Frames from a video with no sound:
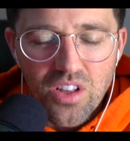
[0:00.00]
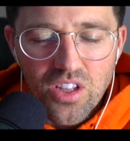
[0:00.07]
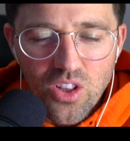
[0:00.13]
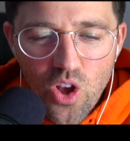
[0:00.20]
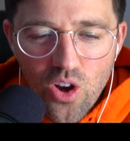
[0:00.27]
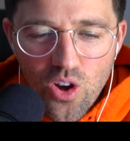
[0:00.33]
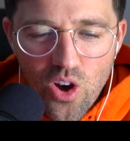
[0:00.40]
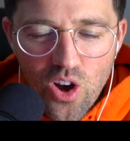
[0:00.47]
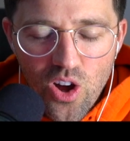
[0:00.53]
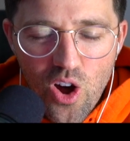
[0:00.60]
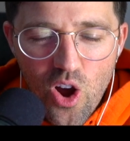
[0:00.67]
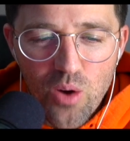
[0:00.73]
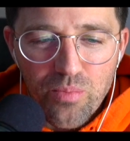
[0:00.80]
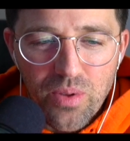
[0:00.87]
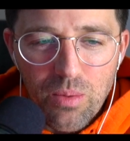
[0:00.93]
the long haul
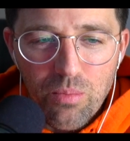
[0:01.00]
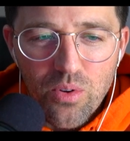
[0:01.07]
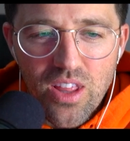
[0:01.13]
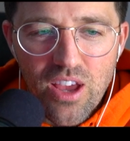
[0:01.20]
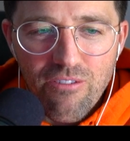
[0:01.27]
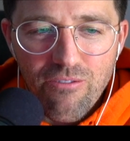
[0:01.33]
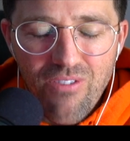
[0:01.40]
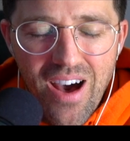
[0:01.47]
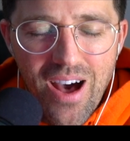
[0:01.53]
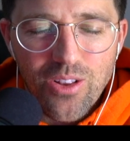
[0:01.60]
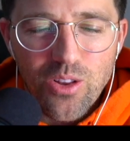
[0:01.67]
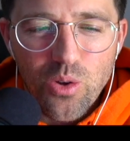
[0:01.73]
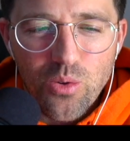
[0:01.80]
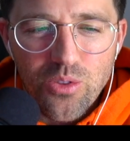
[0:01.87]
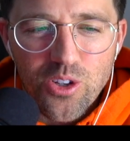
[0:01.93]
are people that
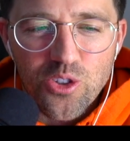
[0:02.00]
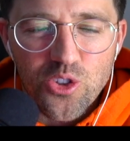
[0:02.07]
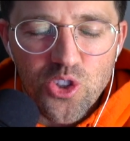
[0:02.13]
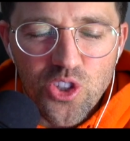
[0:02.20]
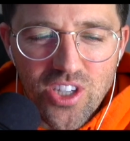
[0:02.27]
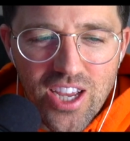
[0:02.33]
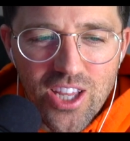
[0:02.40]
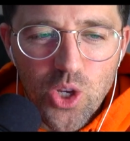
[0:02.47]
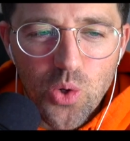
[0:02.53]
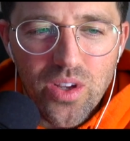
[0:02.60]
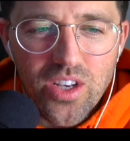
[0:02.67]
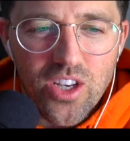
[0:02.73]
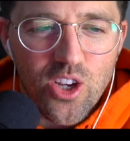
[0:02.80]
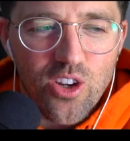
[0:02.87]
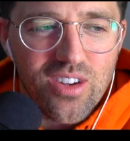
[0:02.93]
follow their
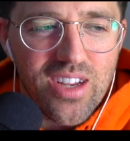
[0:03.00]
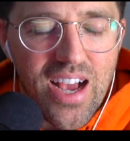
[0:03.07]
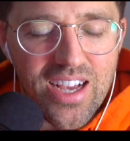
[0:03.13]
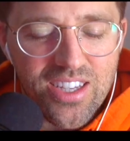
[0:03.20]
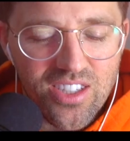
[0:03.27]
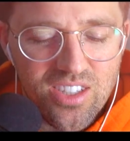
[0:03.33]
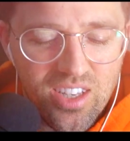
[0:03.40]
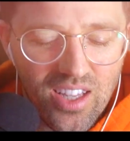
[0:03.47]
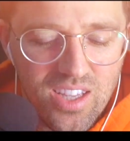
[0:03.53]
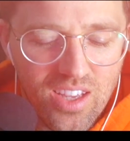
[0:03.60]
genuine curiosity.